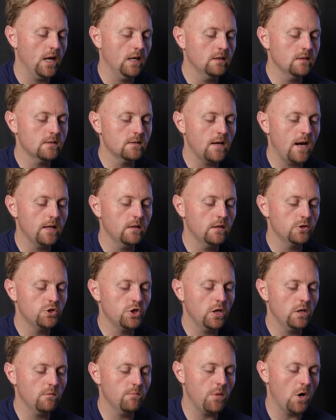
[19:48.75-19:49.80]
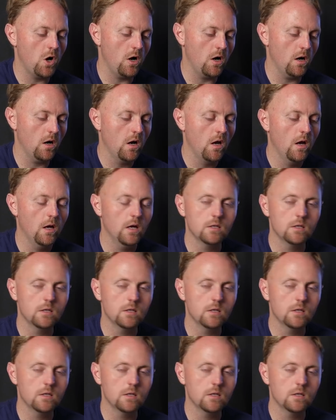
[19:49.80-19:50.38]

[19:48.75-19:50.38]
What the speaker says: inside the chin bar